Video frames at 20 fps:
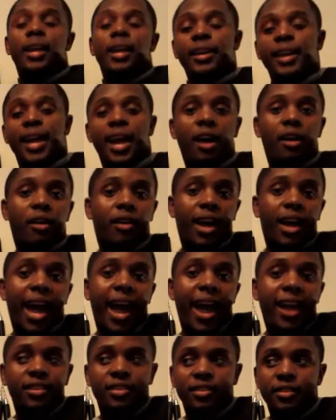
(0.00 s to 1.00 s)
Now,
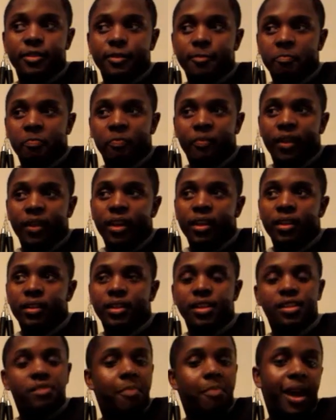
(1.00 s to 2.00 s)
guys,
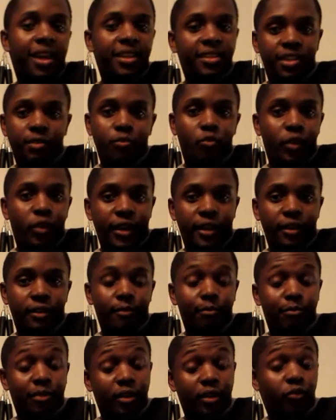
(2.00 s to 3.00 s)
this might seem weird,
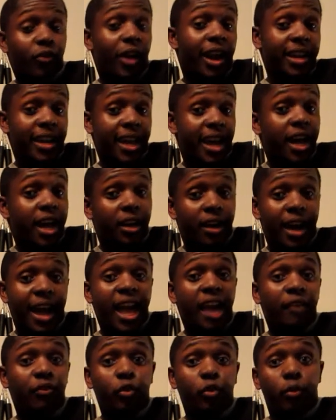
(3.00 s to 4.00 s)
but right now I
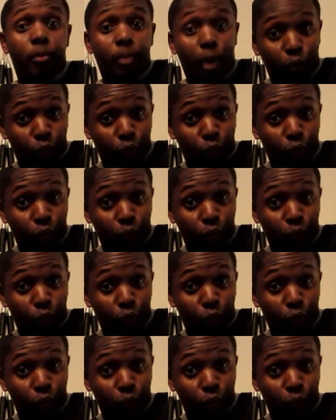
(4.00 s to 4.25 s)
have you in my